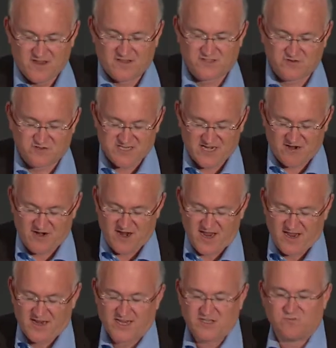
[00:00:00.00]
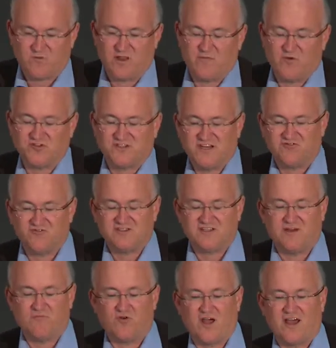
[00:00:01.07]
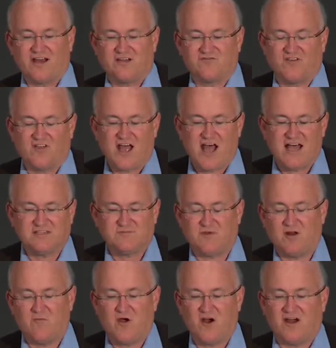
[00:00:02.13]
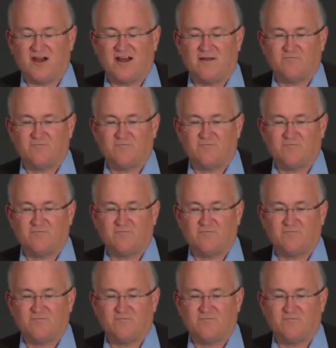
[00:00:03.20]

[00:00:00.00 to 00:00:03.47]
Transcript: Sotera is one of the most interesting products for the hospital market.